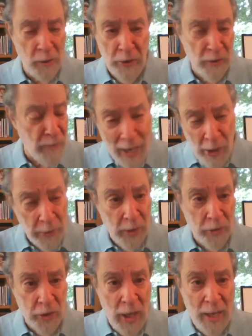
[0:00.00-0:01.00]
not only
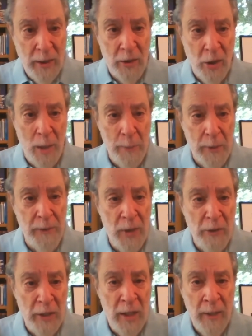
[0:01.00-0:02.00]
exciting time, but a
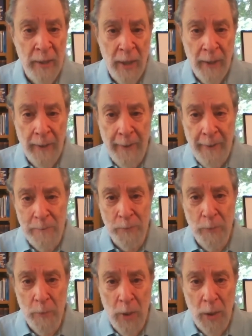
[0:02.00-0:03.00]
very a
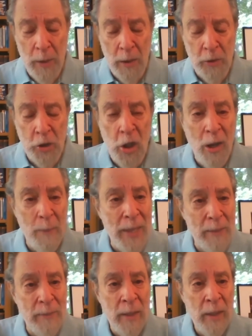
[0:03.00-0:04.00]
job
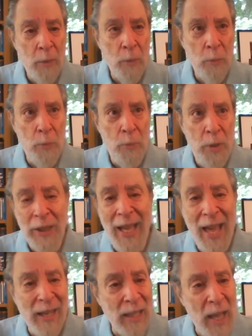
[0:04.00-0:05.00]
that really
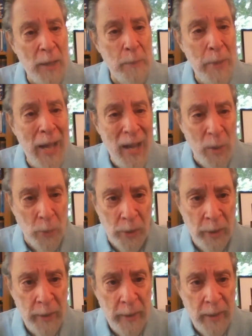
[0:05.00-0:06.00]
had a lot of power.
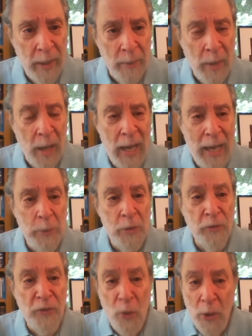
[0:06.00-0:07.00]
I was
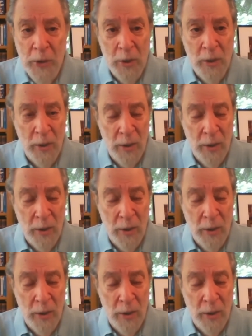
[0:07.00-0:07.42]
fortunate